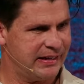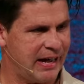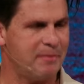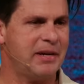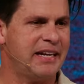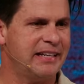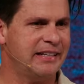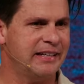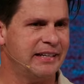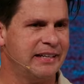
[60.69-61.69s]
I
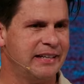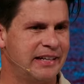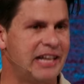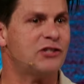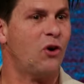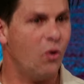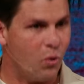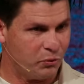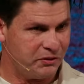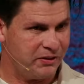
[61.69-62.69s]
mean, it's
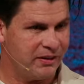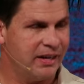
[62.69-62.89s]
old.